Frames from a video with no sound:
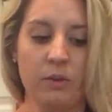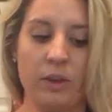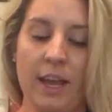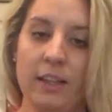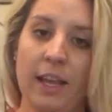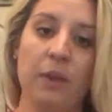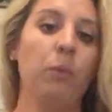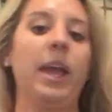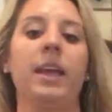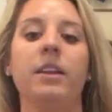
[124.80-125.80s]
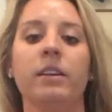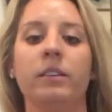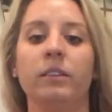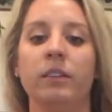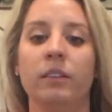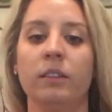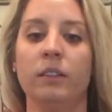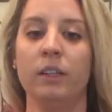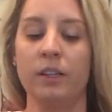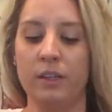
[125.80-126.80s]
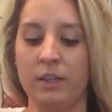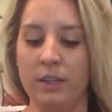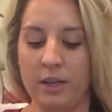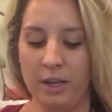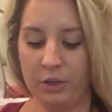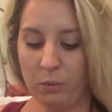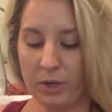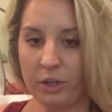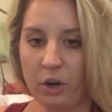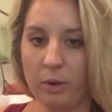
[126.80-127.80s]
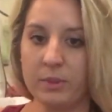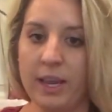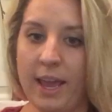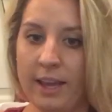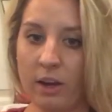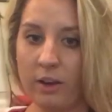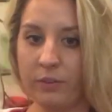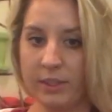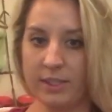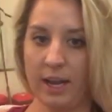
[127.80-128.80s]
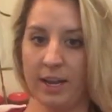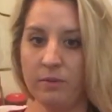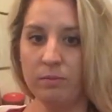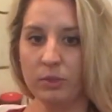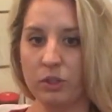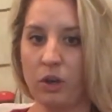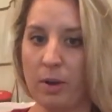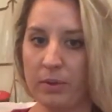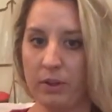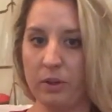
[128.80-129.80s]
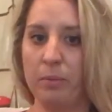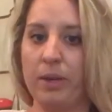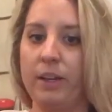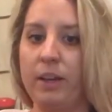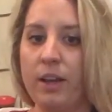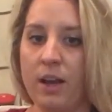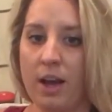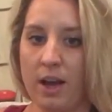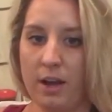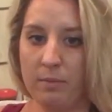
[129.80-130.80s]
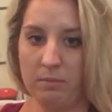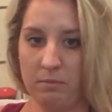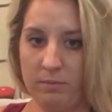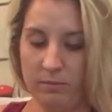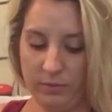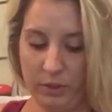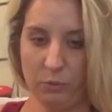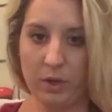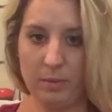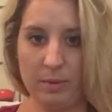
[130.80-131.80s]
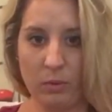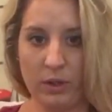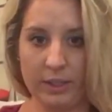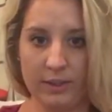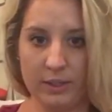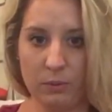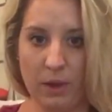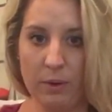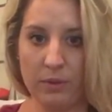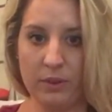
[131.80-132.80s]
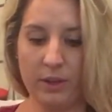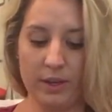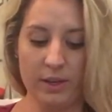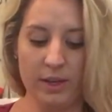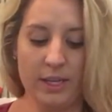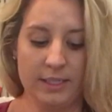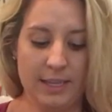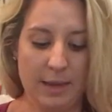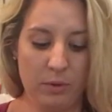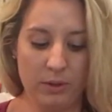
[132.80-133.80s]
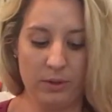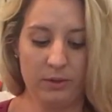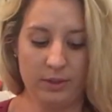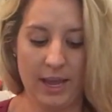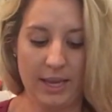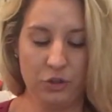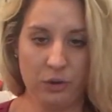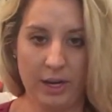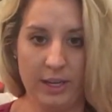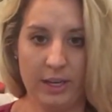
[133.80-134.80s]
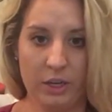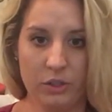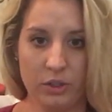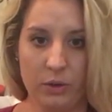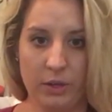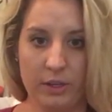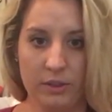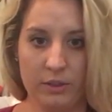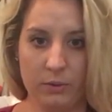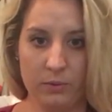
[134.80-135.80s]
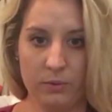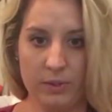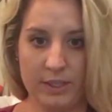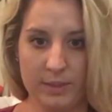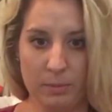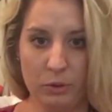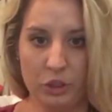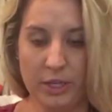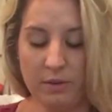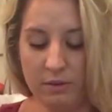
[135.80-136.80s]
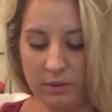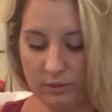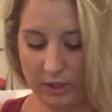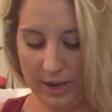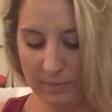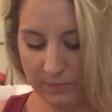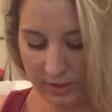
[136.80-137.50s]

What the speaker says: okay, light weight. You want your arm to hang off the side. So I'm a little bit, you wanna be more like this way with the table edge right here, so you can do this motion, okay?